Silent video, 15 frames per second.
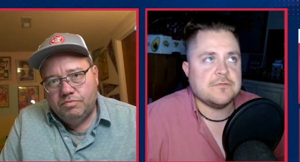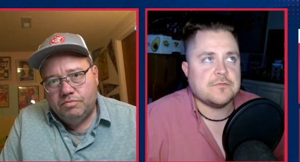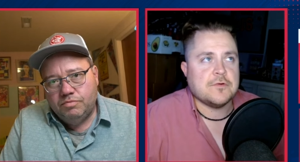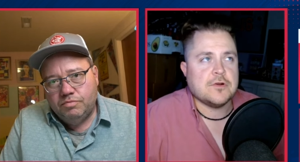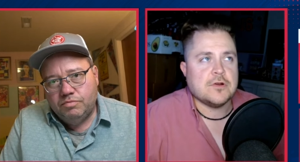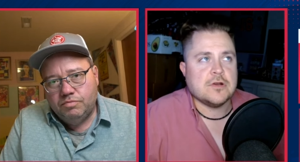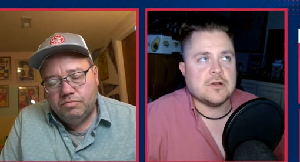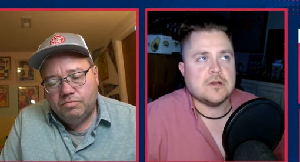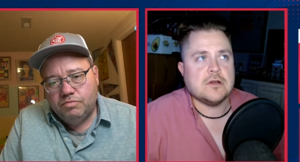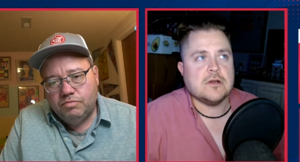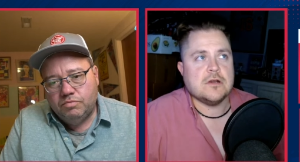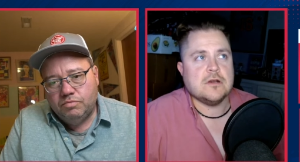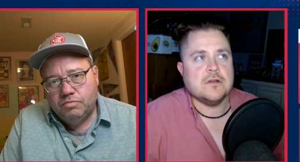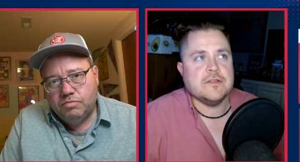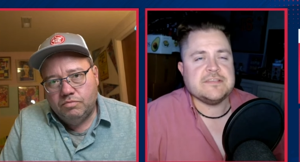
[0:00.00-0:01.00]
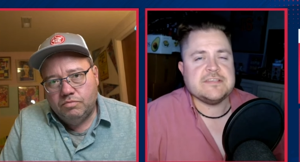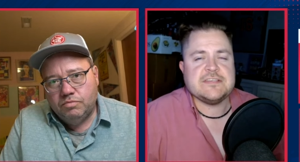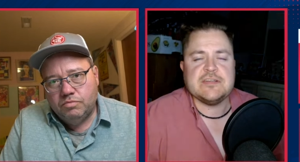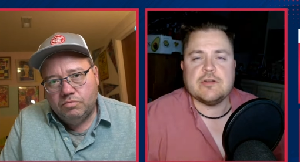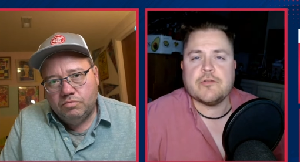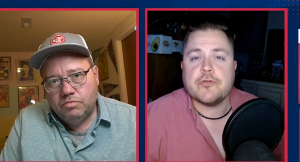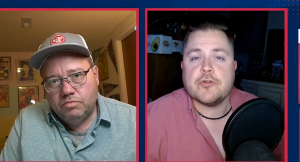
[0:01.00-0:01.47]
Speaker 1: for, this
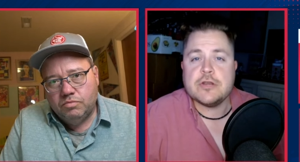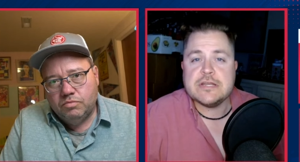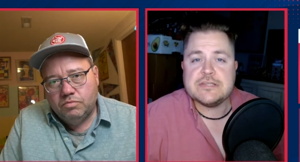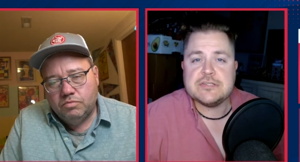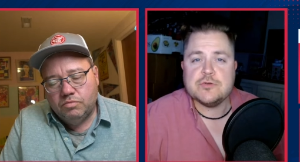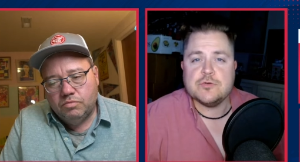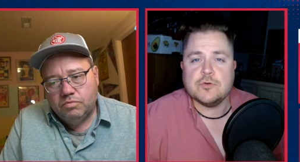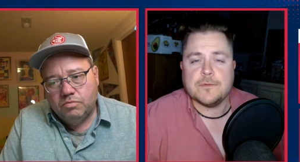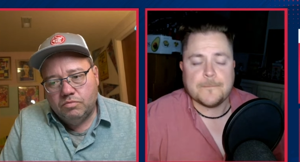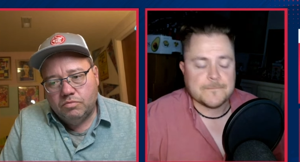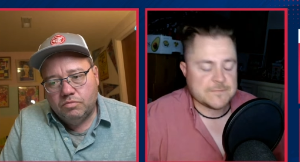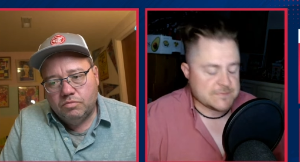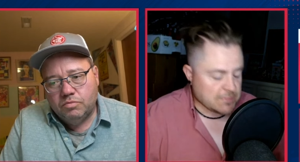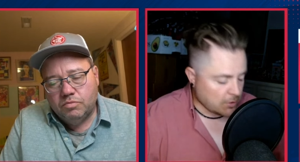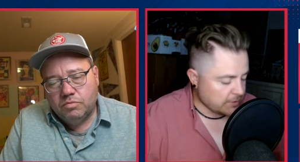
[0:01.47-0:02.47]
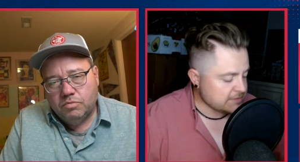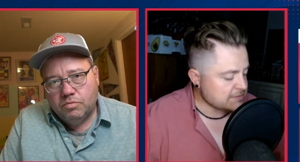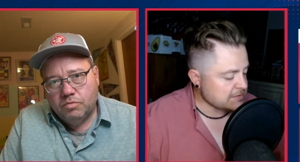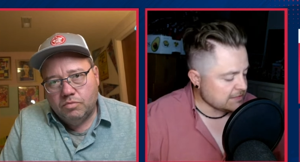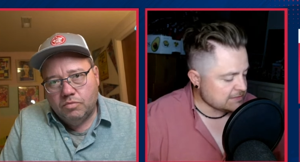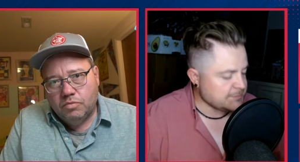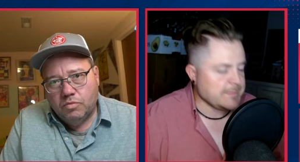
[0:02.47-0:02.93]
is year thirty-two. So
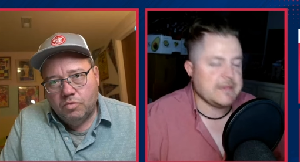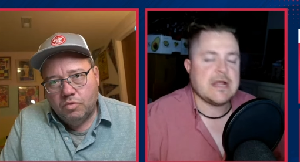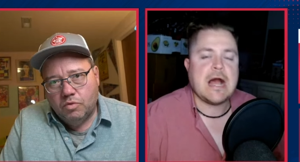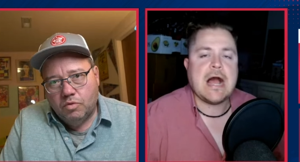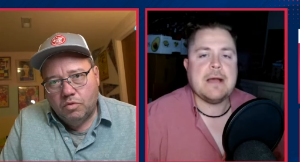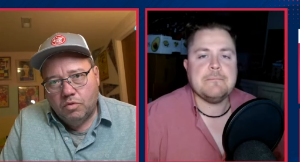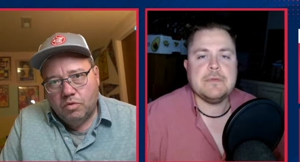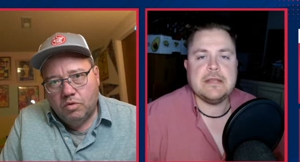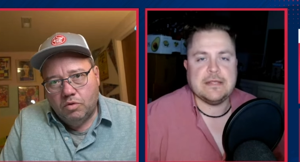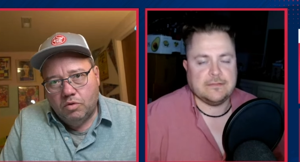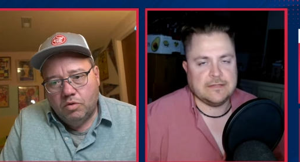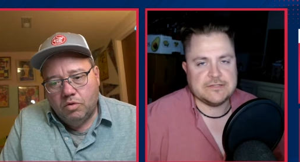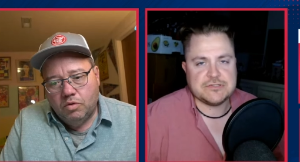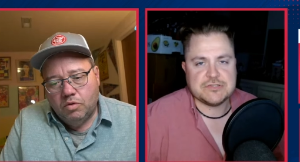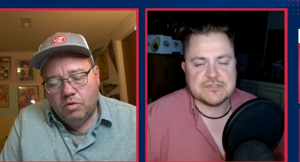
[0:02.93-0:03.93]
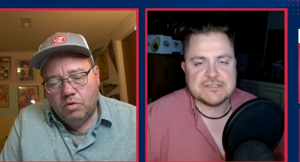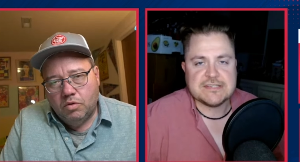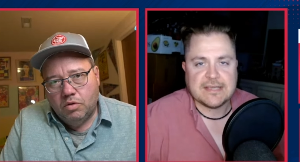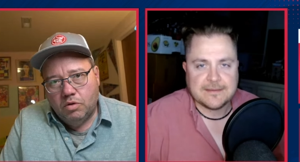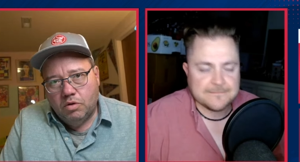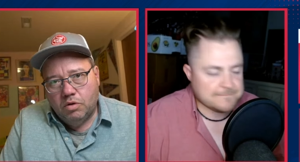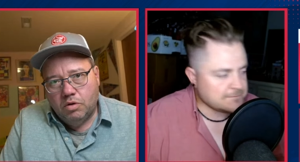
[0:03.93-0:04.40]
it's it's been a hot minute, let's just
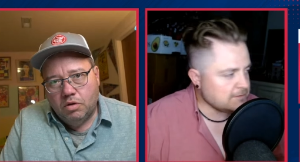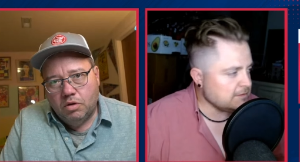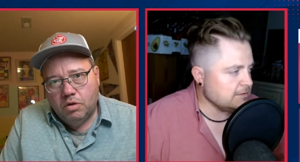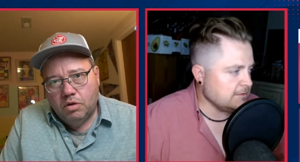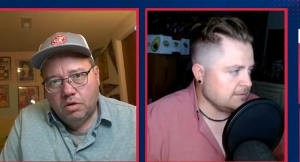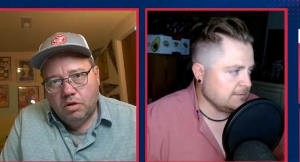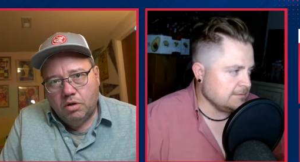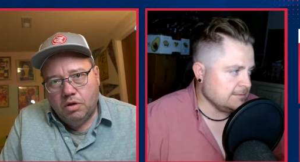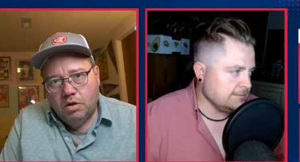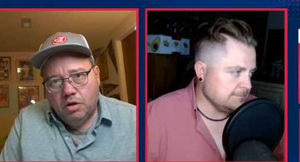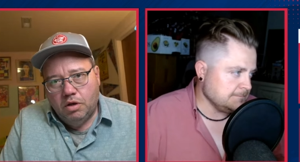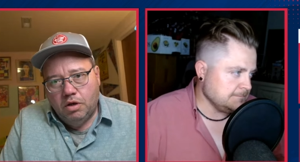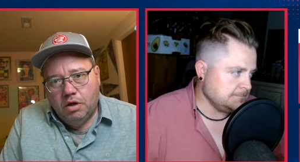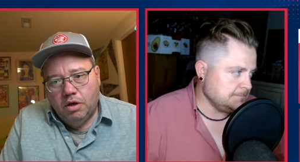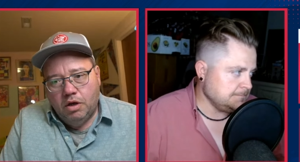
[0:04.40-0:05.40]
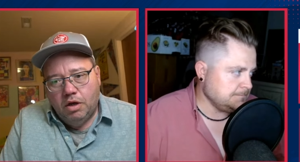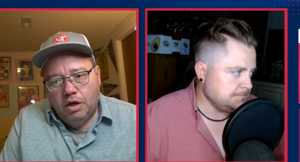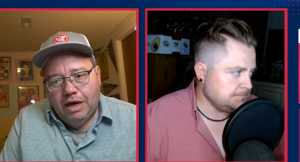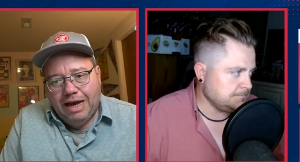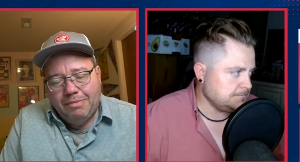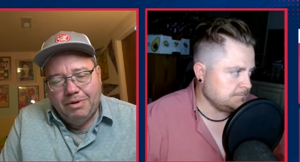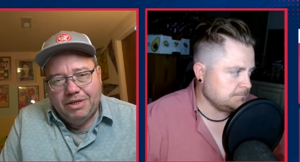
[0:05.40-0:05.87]
say.
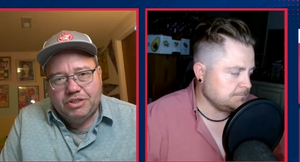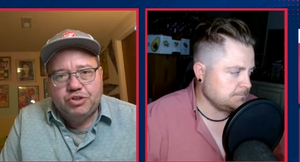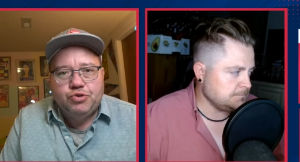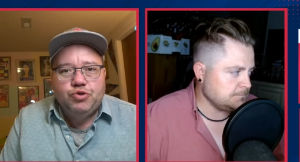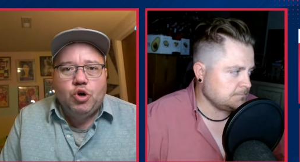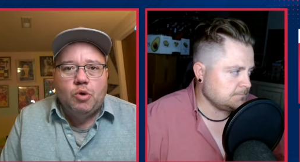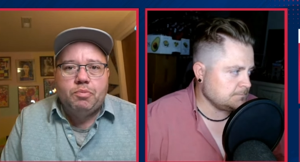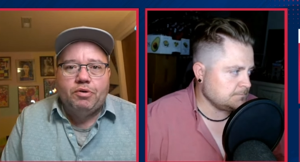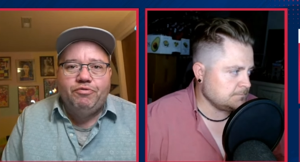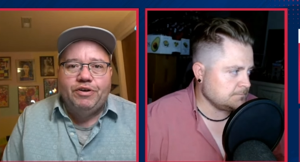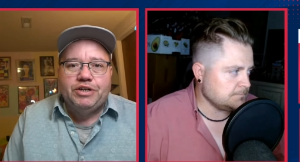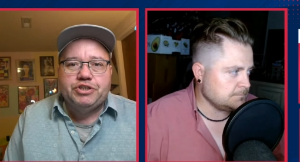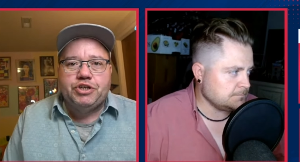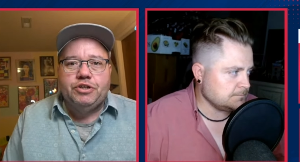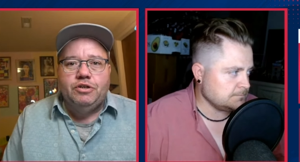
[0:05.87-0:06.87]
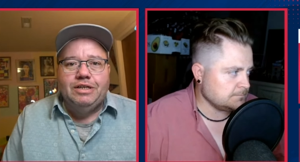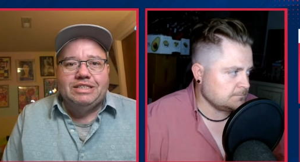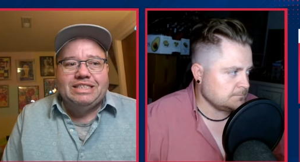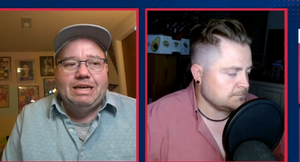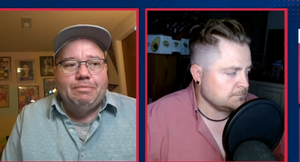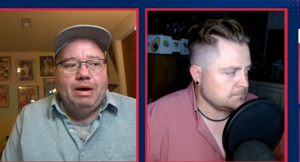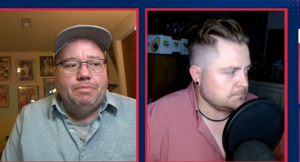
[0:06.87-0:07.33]
Speaker 2: I'm a pseudo-professional, a
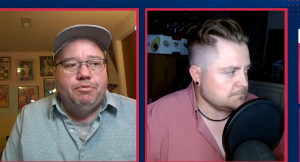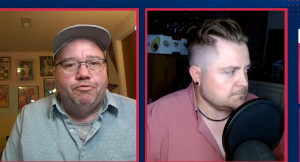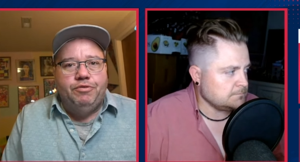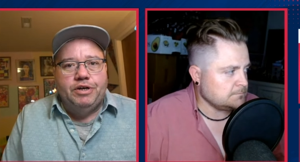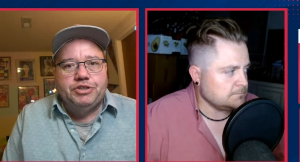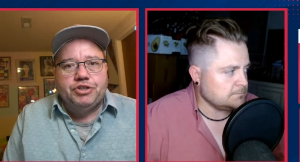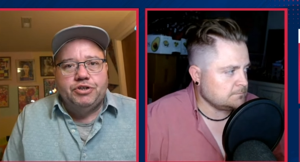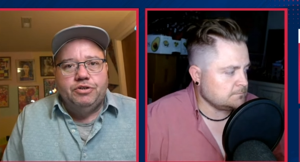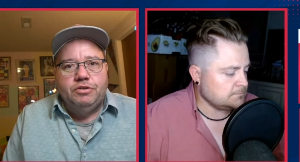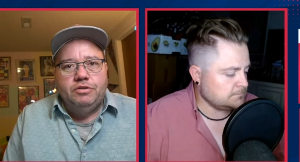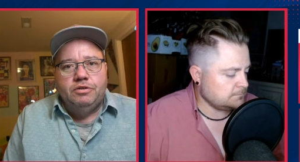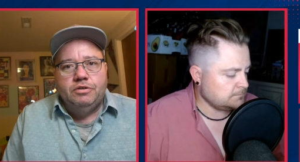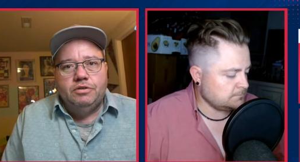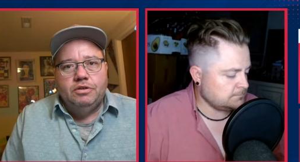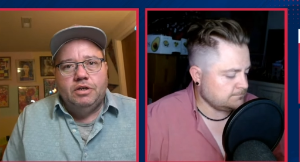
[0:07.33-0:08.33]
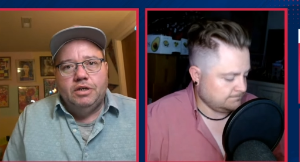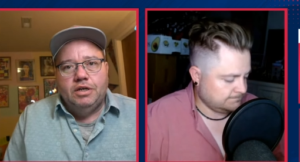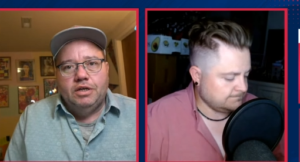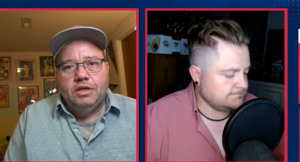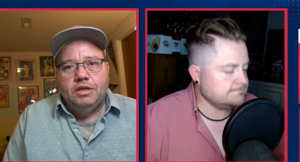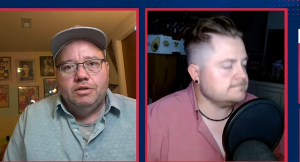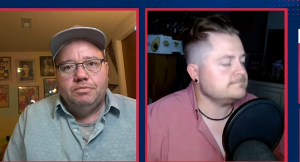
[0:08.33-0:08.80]
semi-professional,
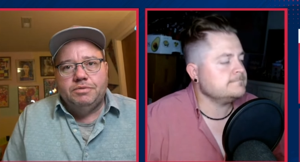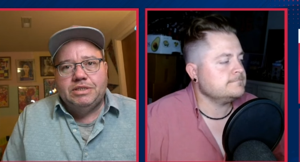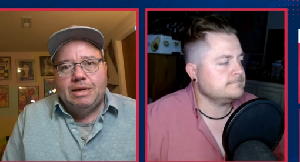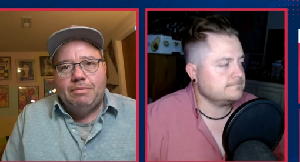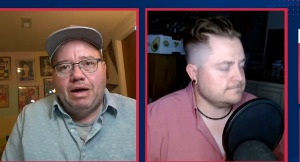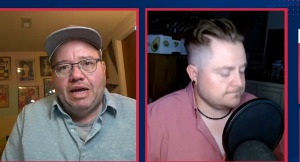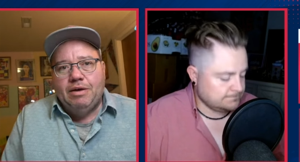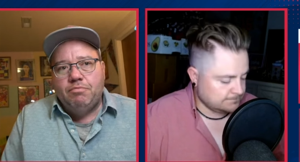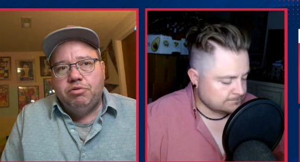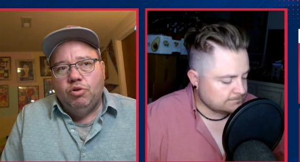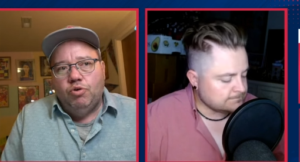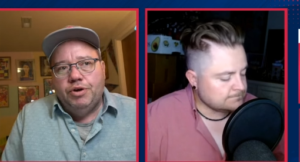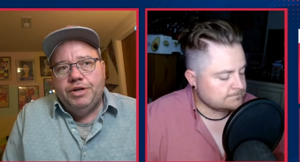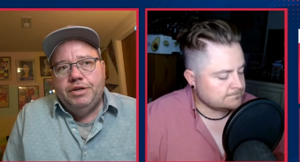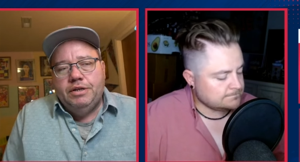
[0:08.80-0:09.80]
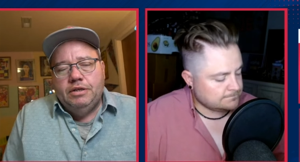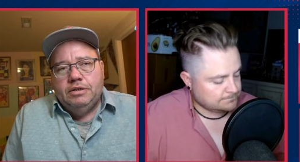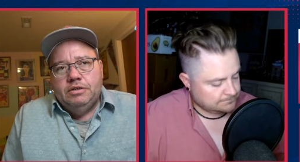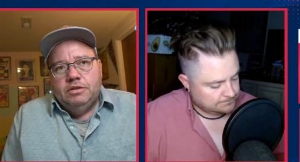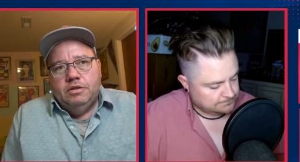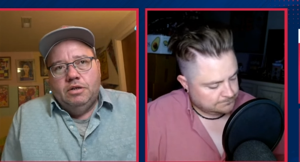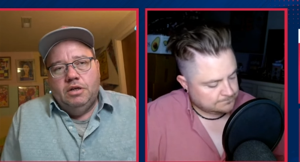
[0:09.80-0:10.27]
uh, semi-employed.
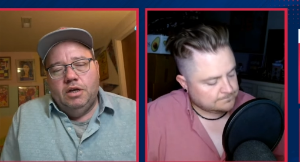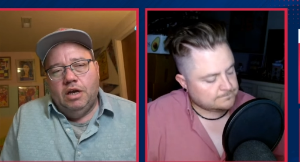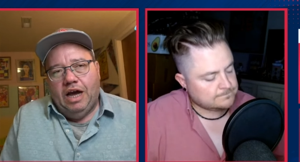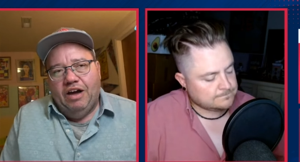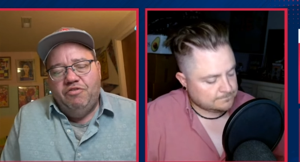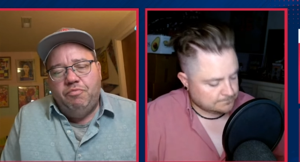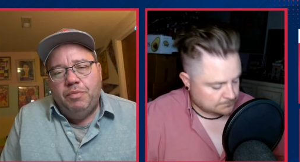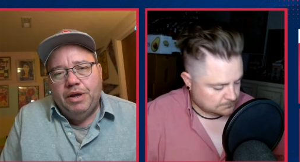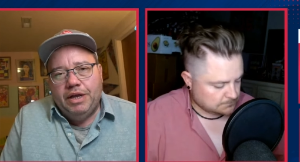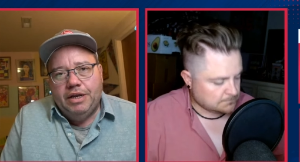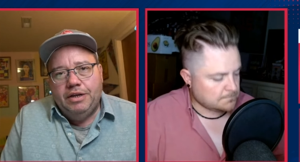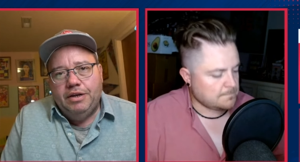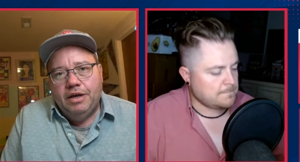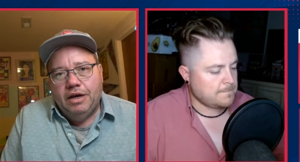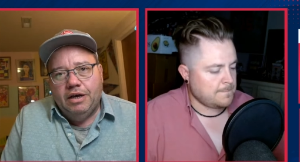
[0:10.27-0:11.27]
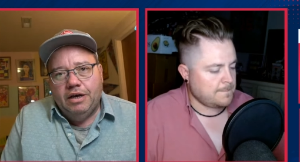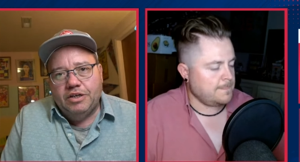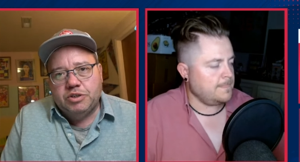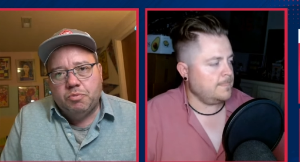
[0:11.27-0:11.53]
I've been uh, a